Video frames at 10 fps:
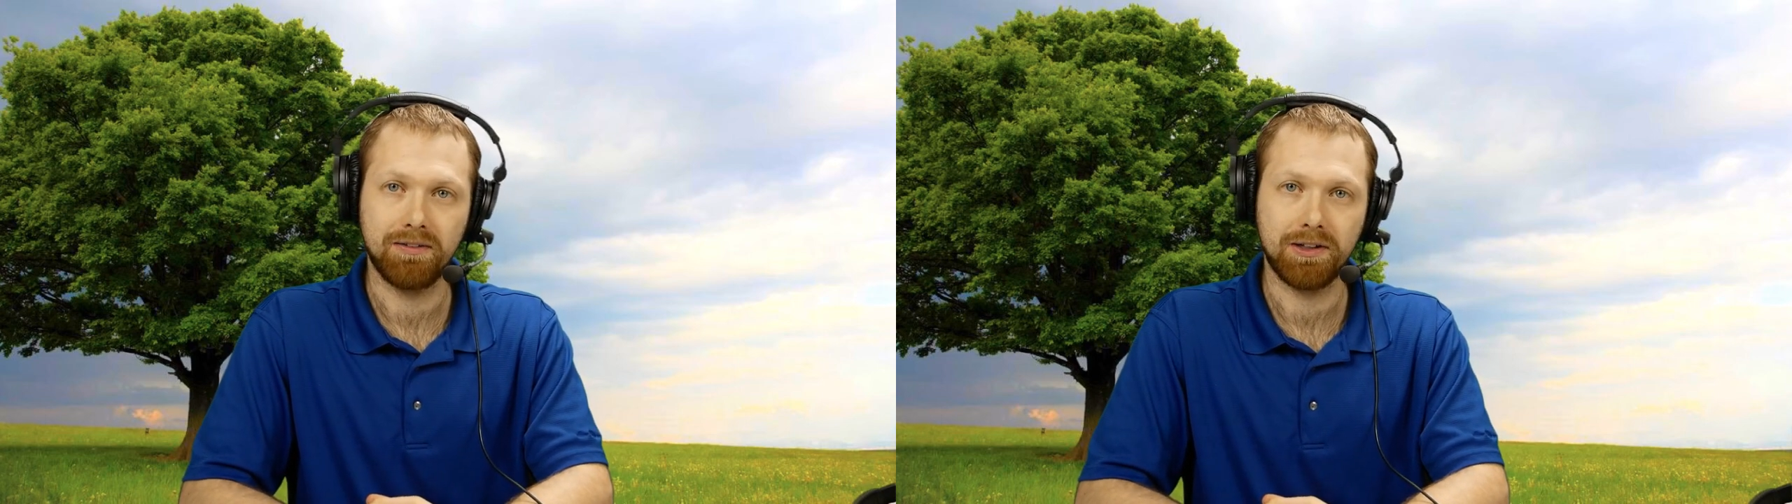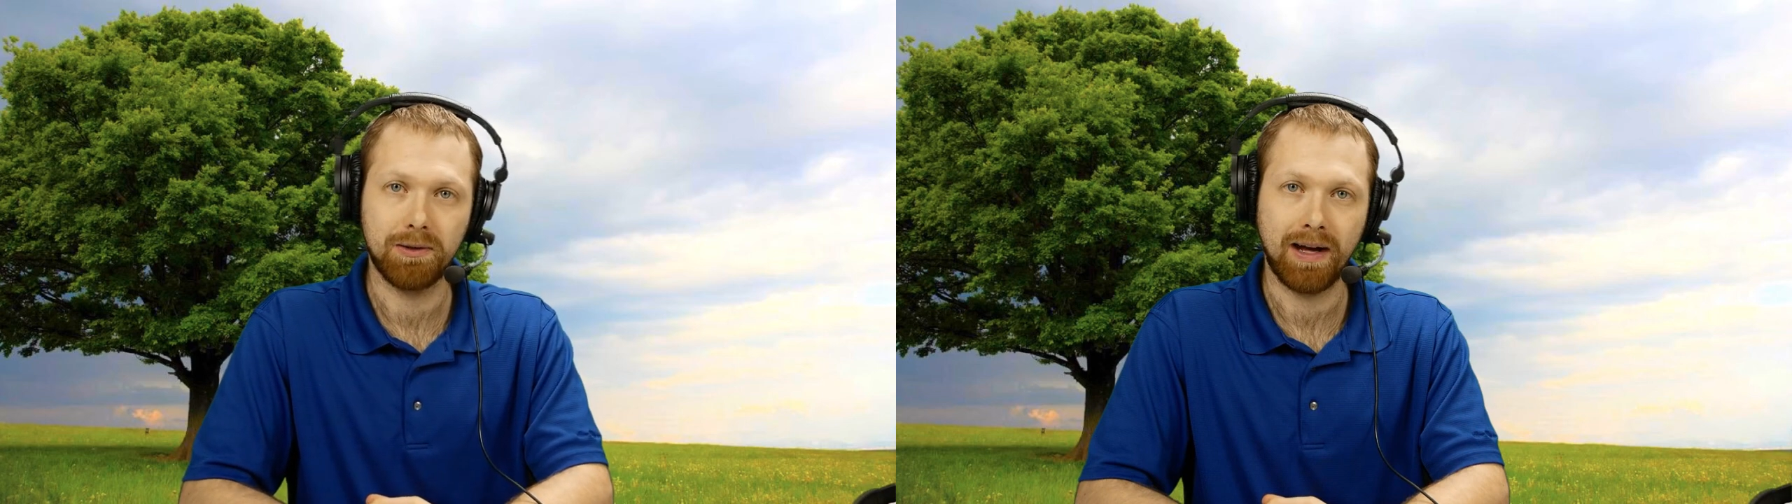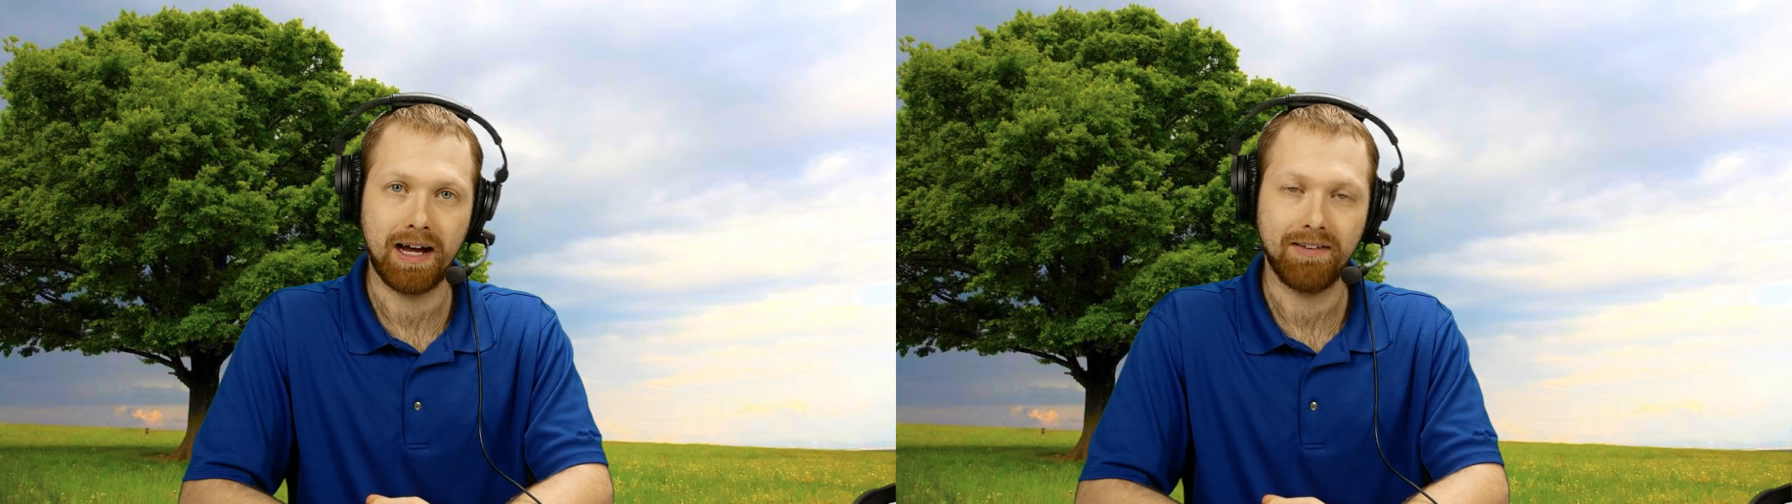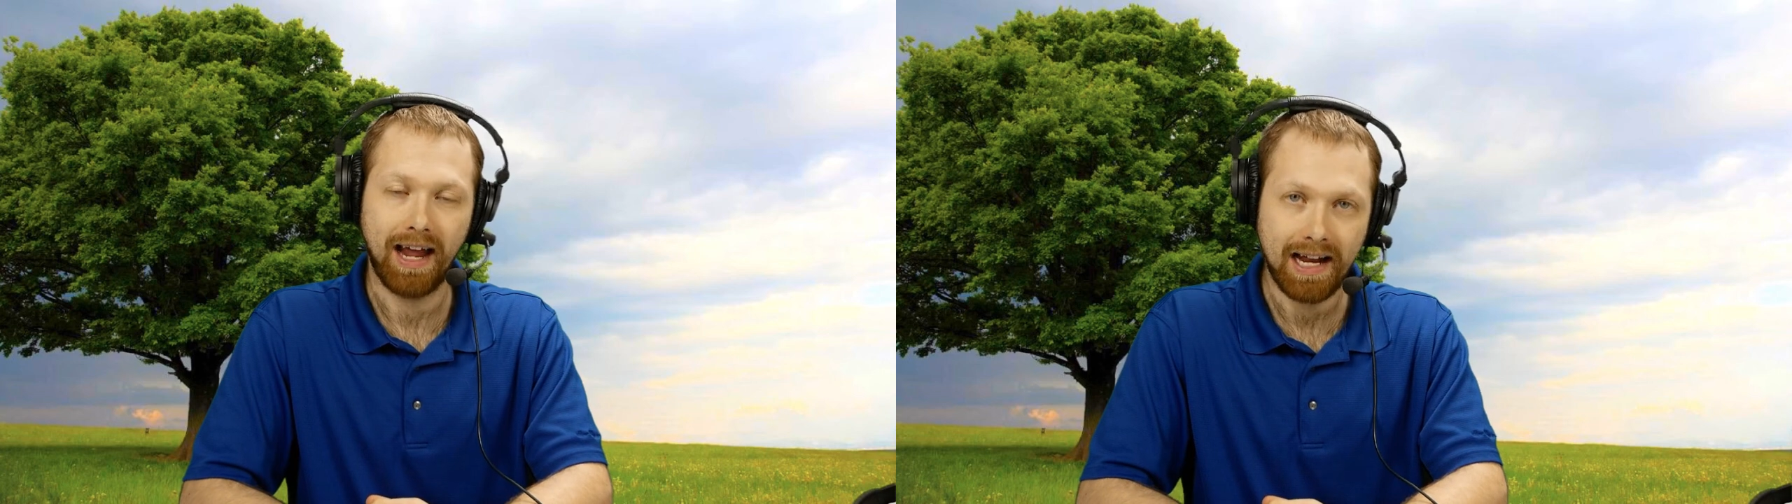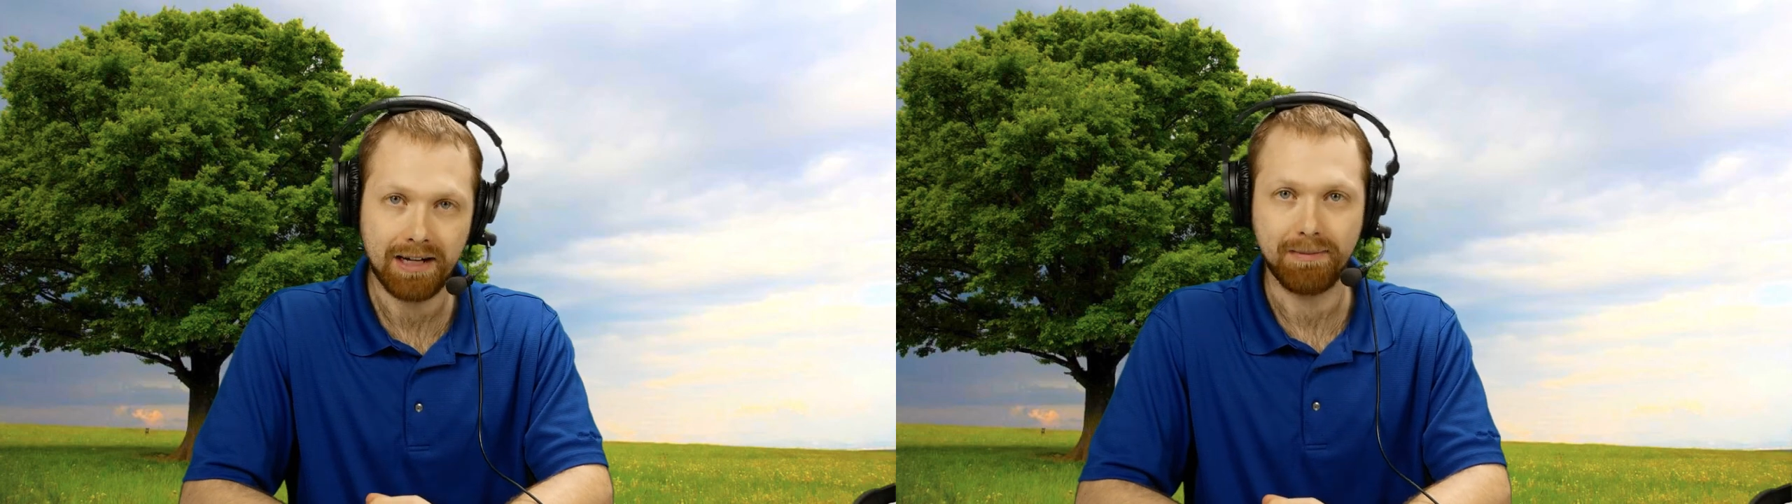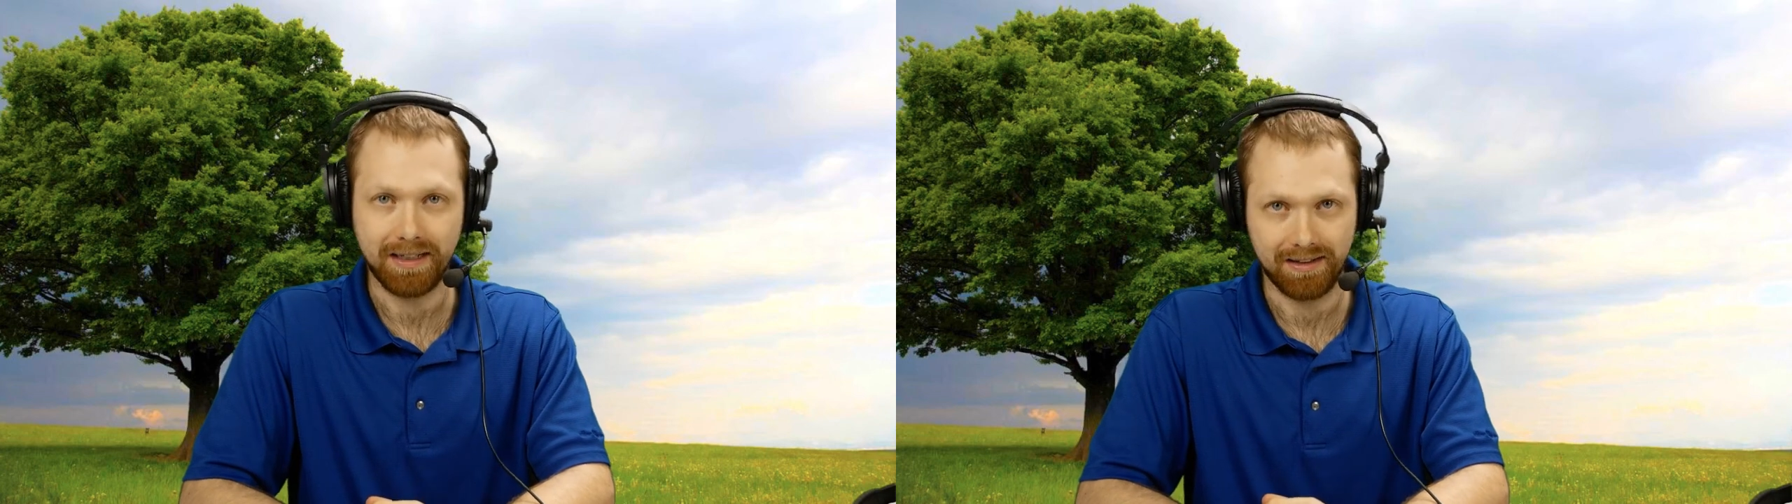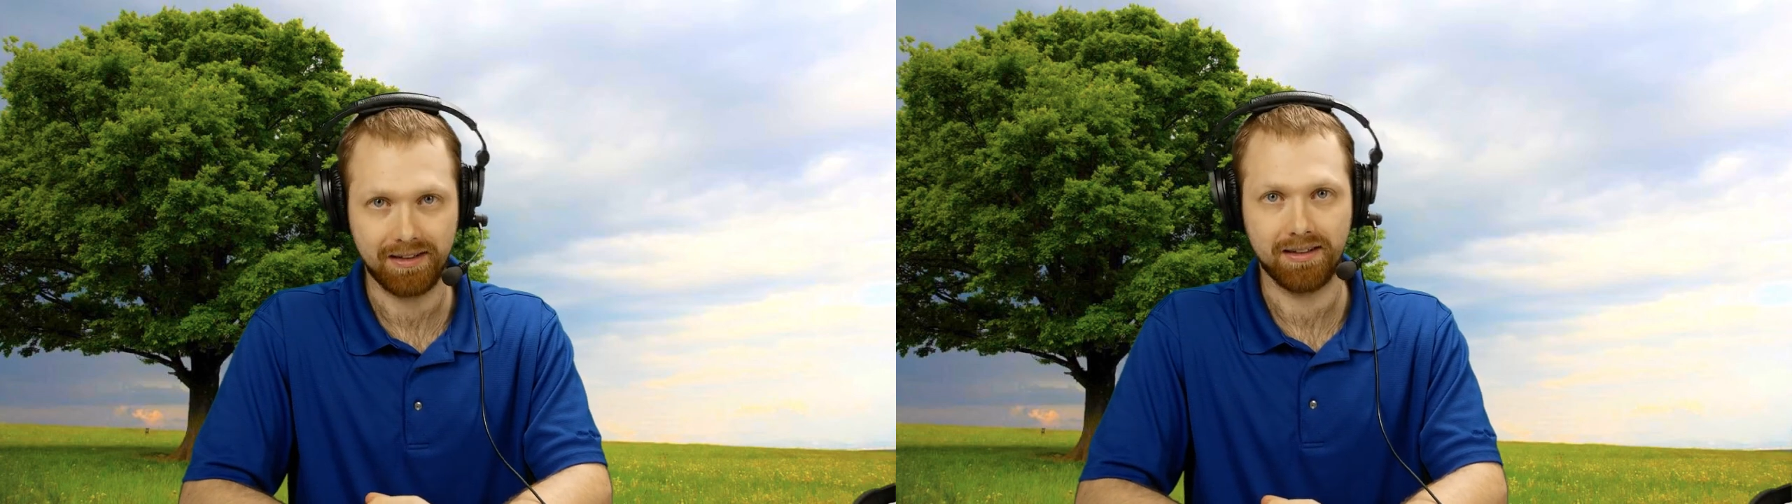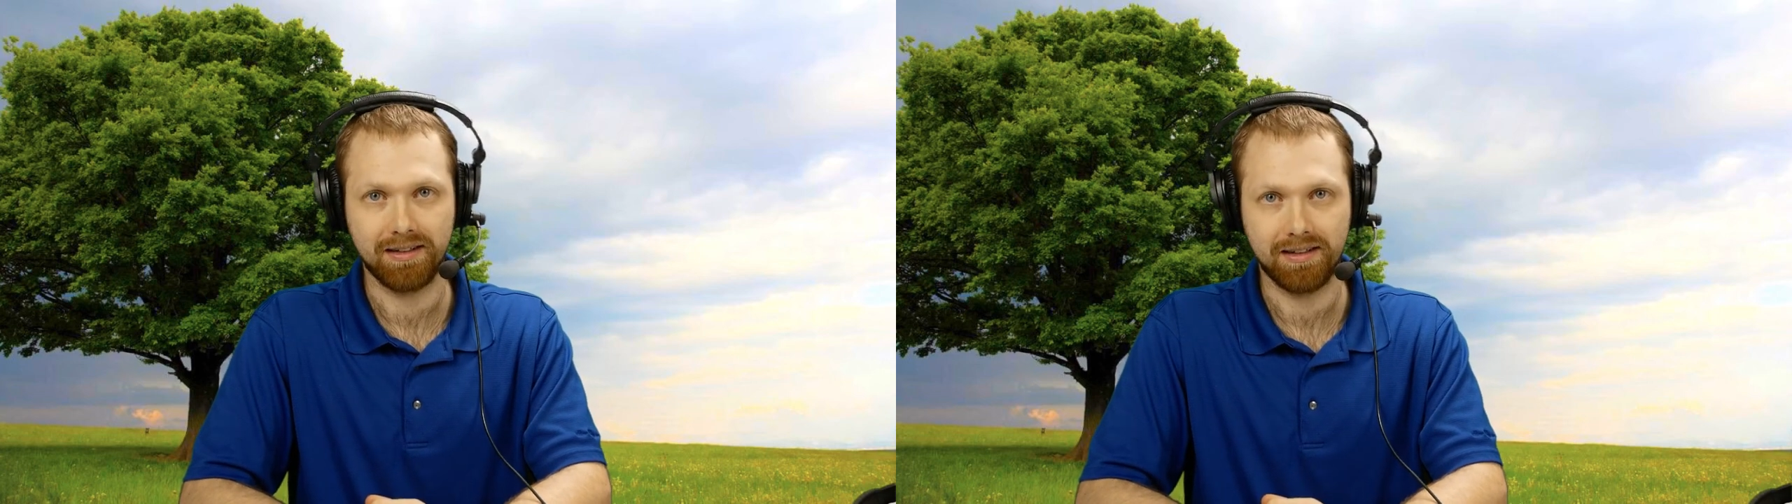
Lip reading: if you have enemies